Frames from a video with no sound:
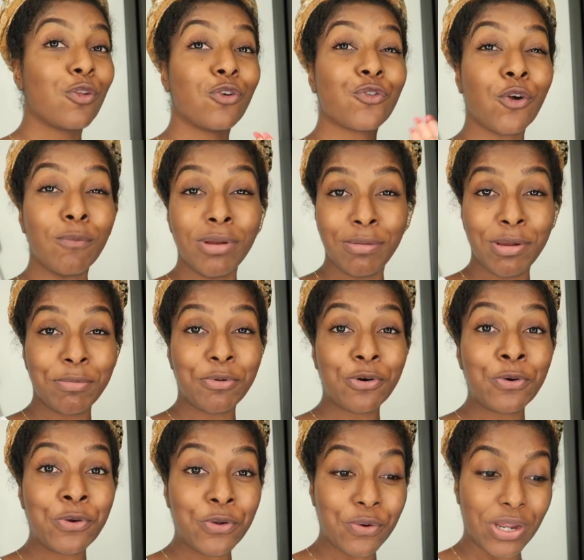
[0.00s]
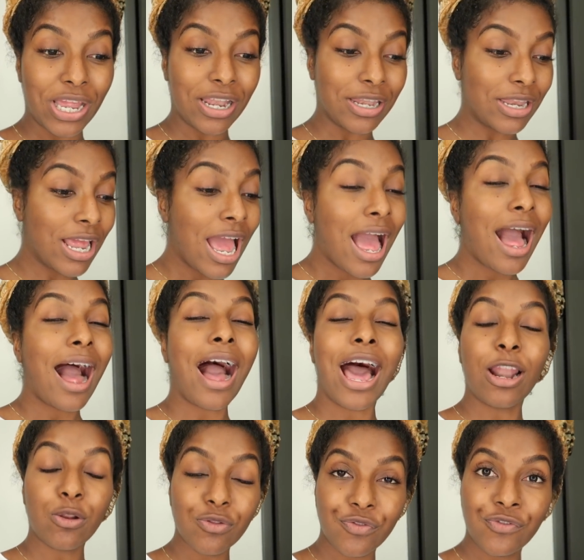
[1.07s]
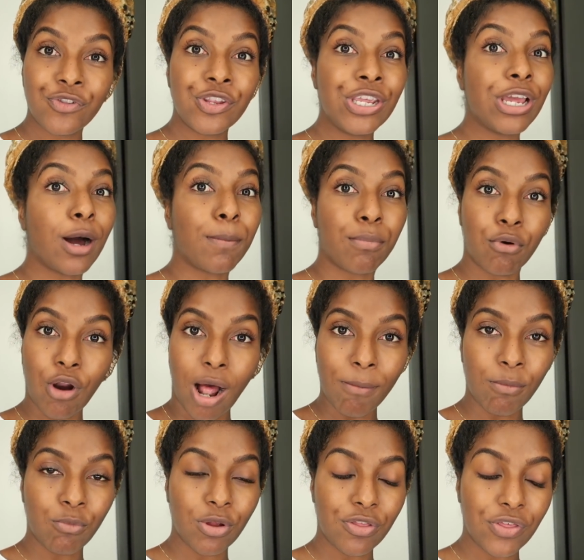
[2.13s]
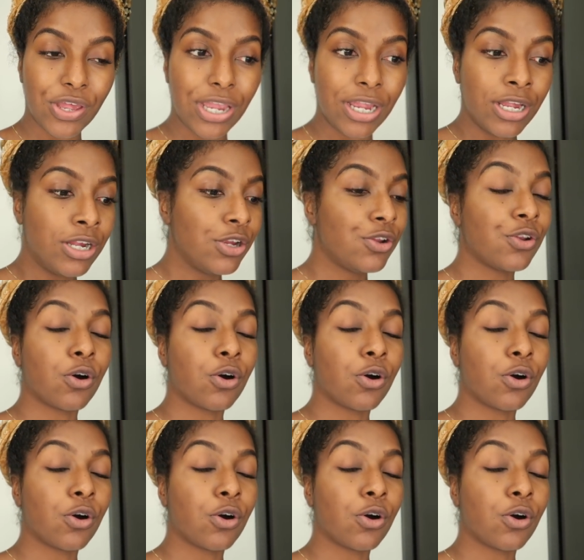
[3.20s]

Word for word: There's so many people who do it and I don't see a problem with it.